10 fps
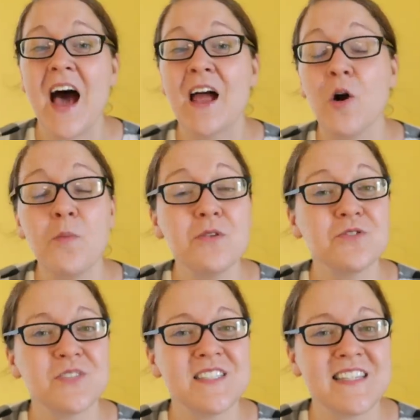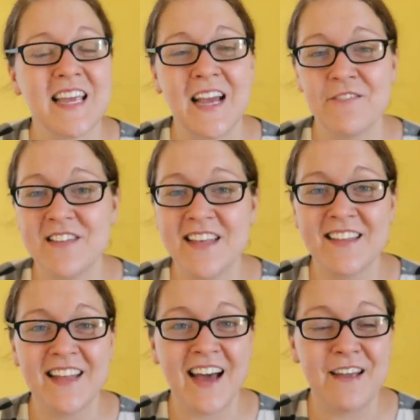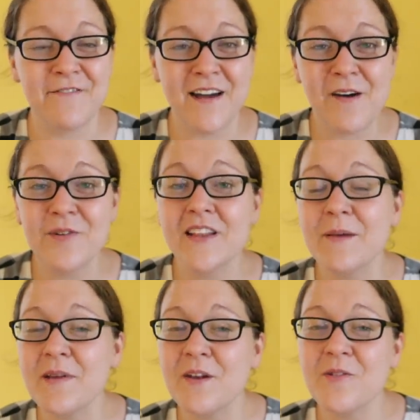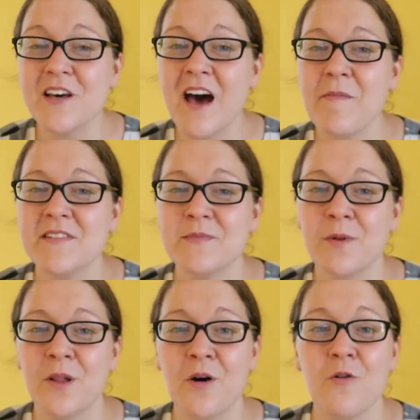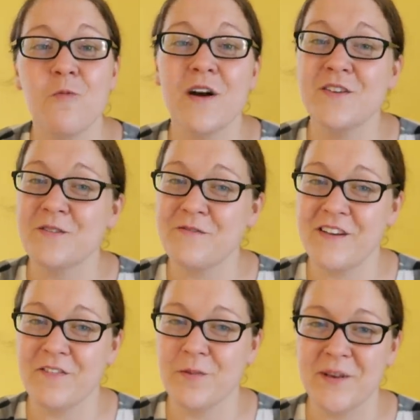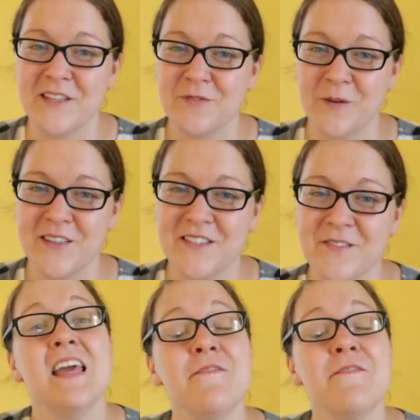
I hope you enjoyed seeing everything that I found. Let me know in the comments below what your favorite piece was.